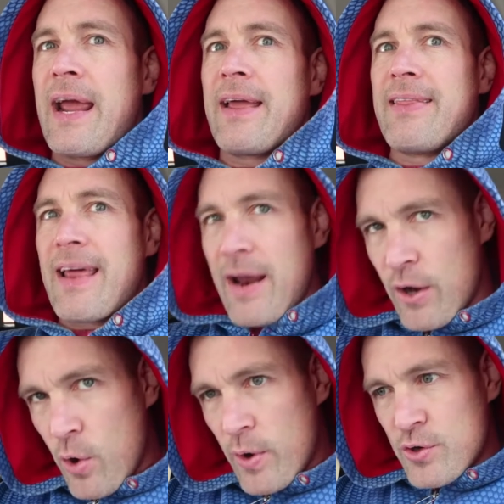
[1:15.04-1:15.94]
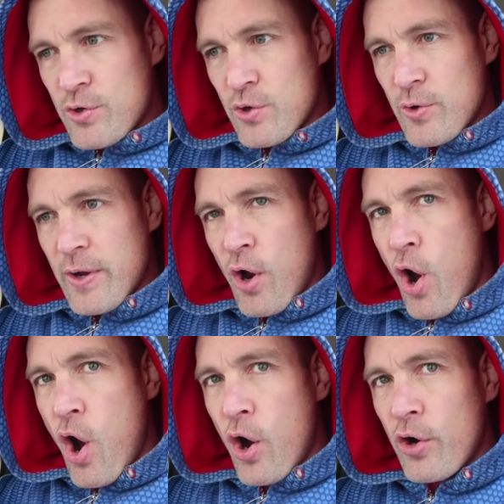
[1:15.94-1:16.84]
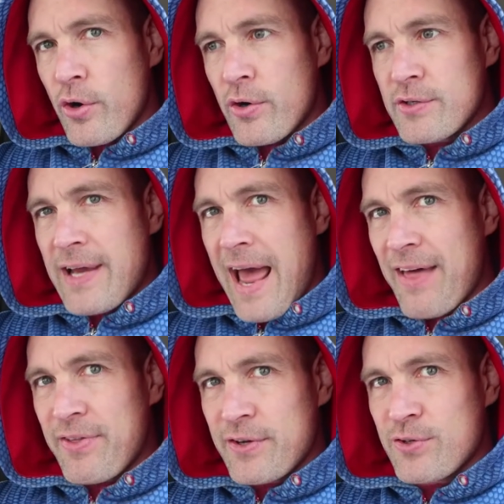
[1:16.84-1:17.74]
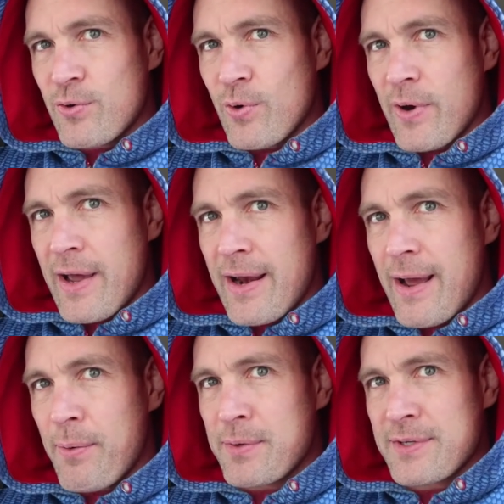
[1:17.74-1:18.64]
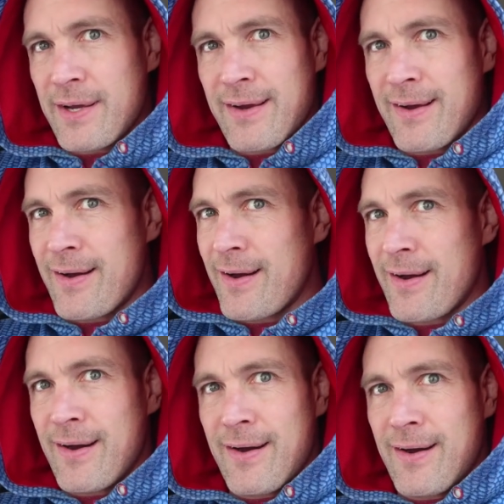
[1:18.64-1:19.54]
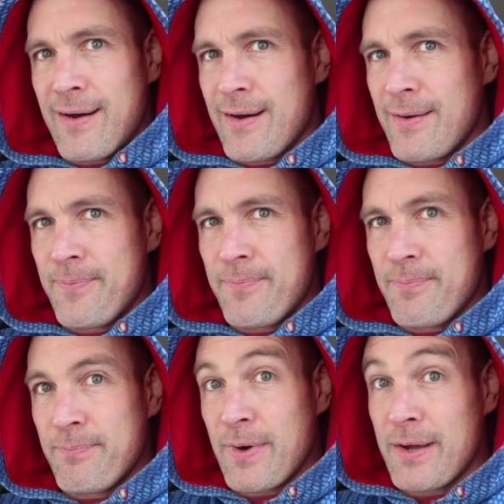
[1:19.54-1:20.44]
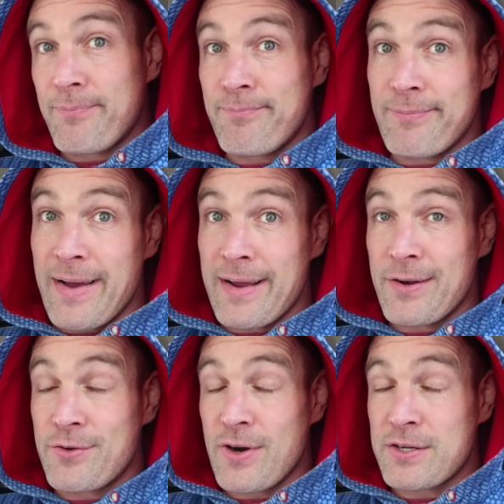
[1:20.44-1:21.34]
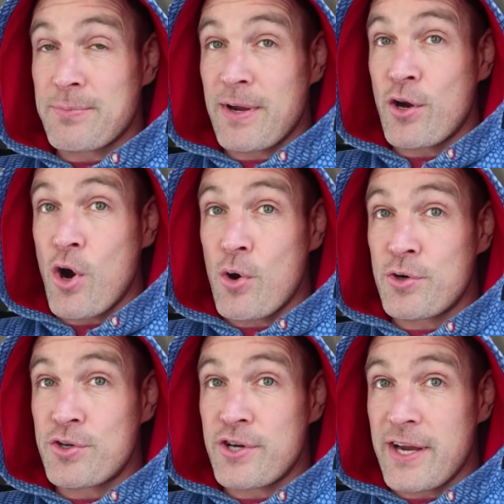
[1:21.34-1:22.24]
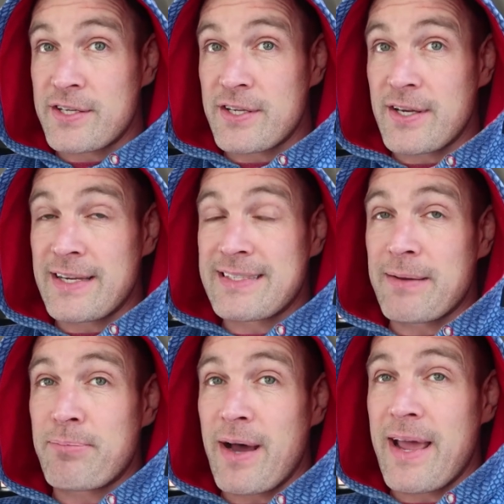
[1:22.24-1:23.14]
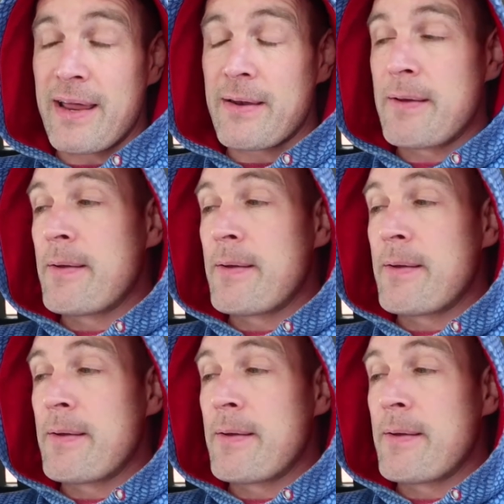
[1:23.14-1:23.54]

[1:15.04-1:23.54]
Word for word: And then I go into an all girls Catholic school and I was like, uh uh. But I did trust my coach, Jason. He said, play it.